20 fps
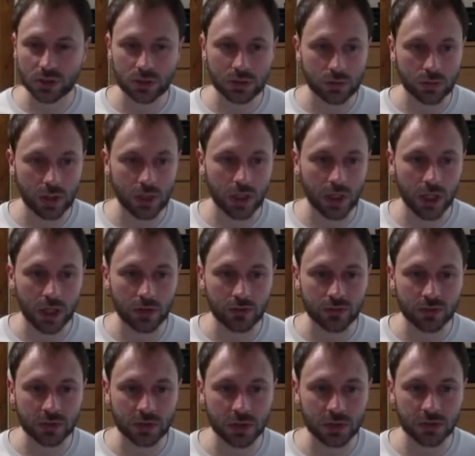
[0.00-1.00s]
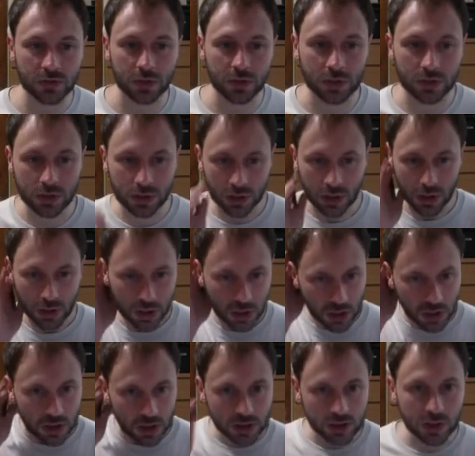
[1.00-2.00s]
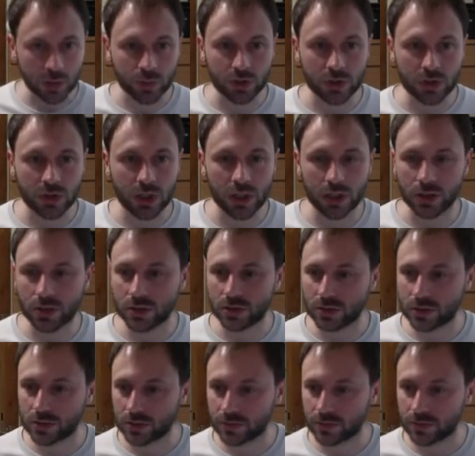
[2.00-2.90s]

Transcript: why I have stuff on separate layers.